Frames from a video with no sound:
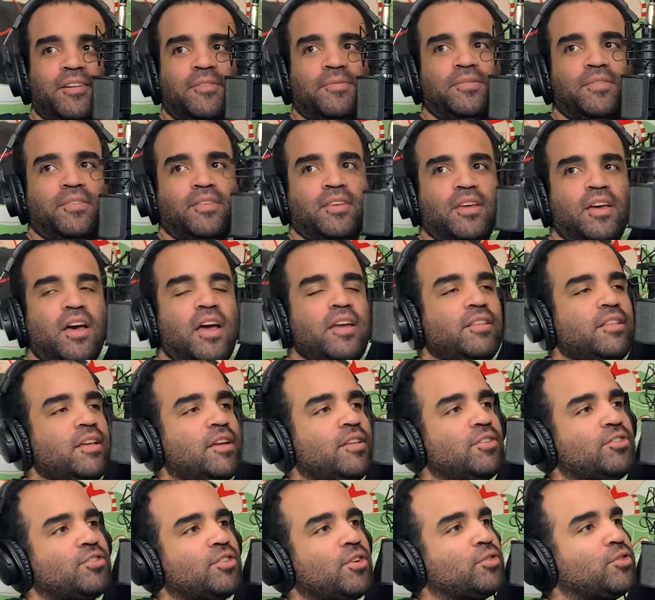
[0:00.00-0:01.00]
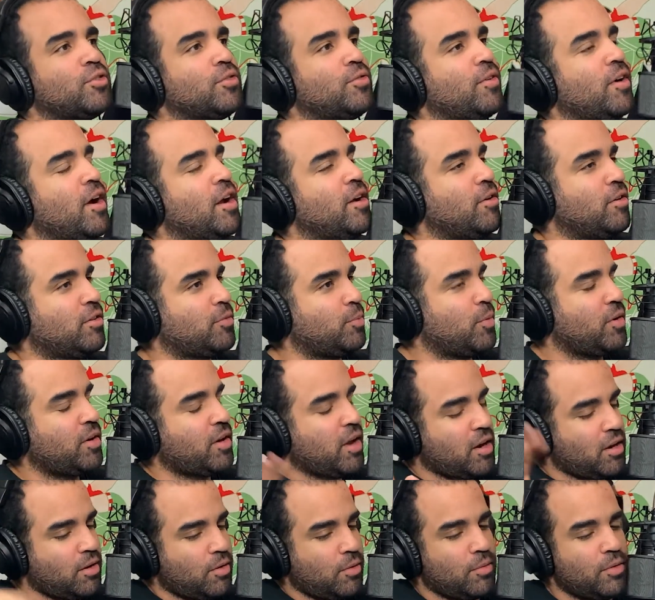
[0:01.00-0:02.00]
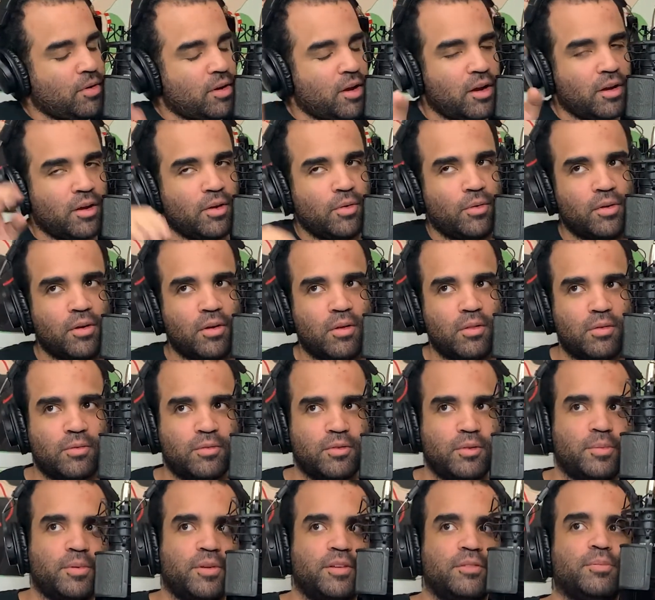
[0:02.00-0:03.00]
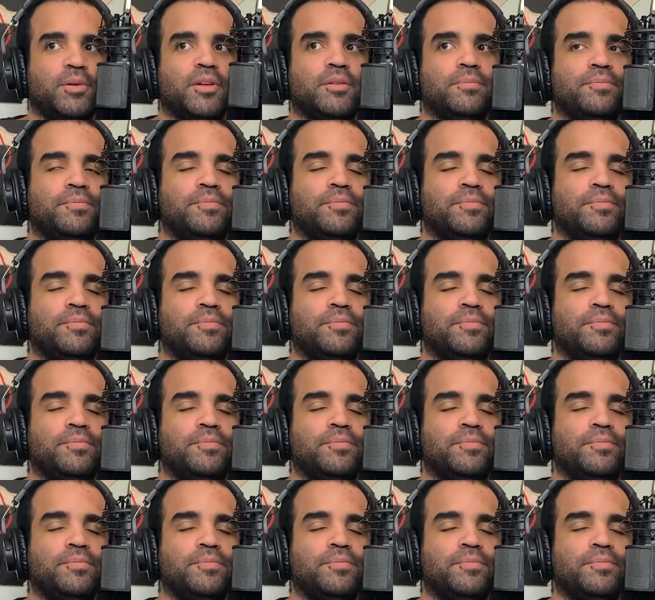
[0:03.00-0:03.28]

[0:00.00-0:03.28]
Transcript: How are you liking the show so far? I know we're kind of going all over the place, but